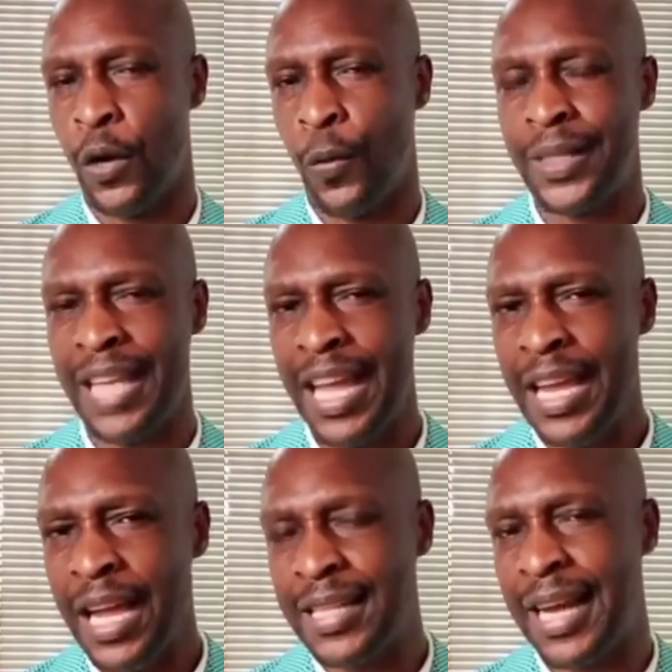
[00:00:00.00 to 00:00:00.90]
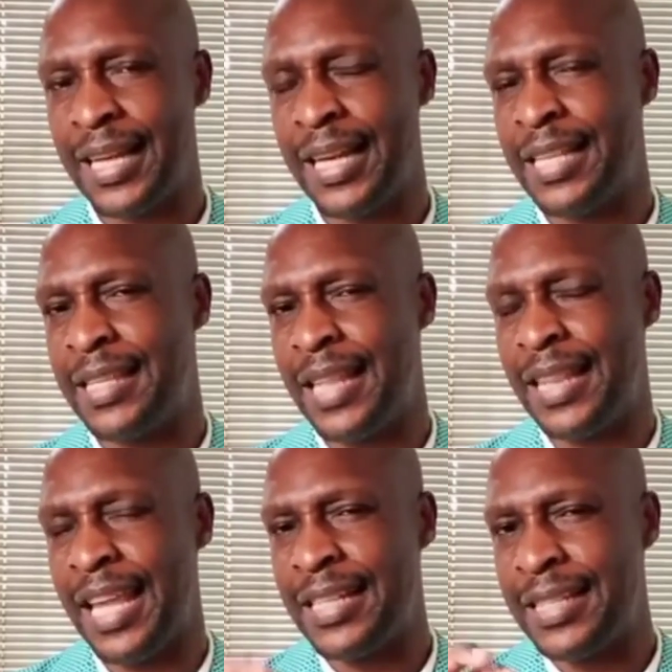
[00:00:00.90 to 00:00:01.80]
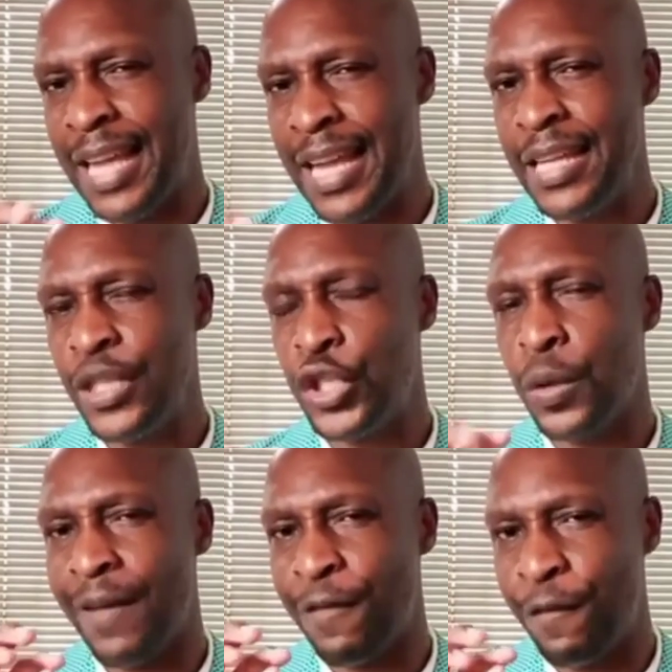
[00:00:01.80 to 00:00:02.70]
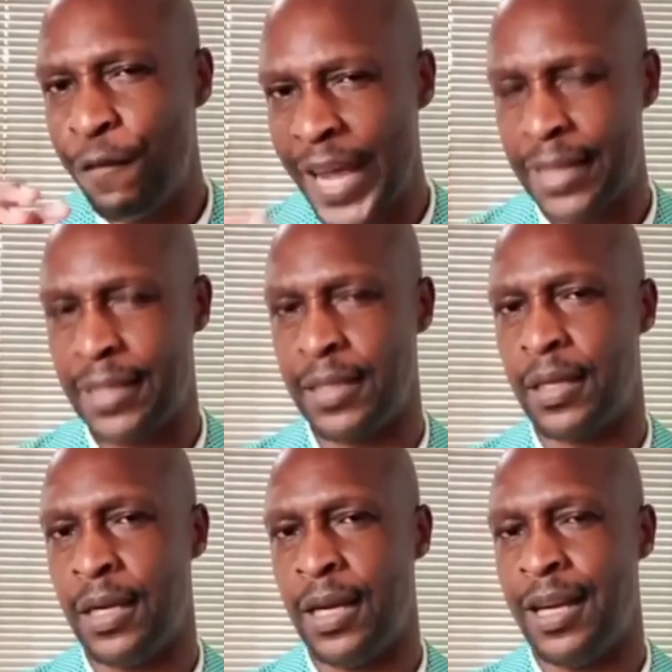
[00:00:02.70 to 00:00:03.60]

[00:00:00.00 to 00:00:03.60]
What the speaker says: What they are done is that they are tailored to affect